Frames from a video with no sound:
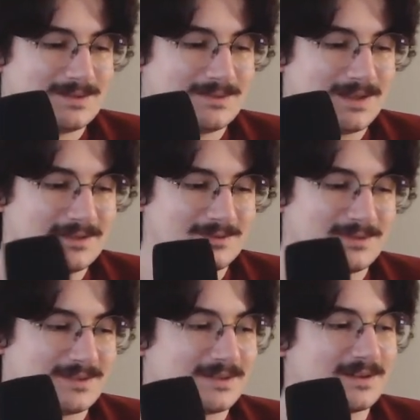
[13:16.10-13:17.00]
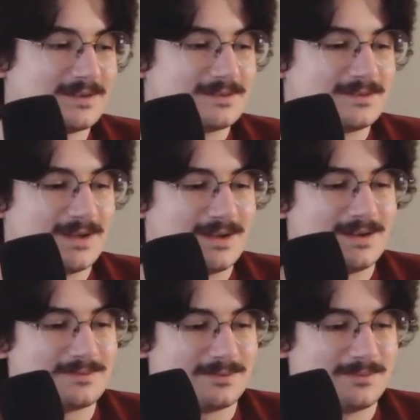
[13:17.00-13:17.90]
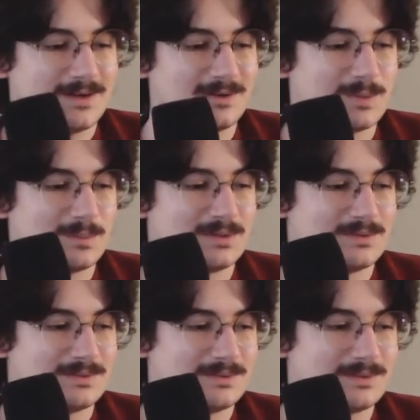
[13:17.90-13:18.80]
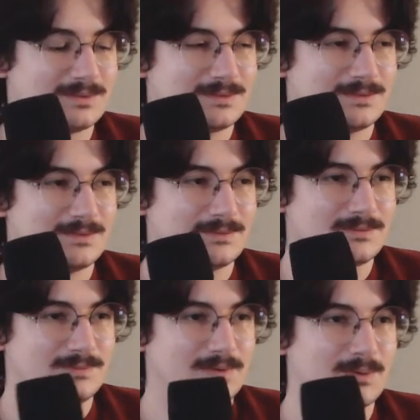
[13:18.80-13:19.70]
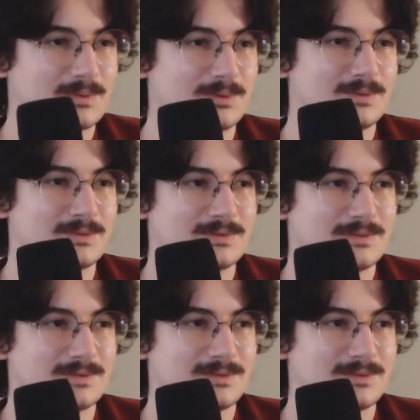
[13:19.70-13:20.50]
that leads me to something else. From what I remember, vocals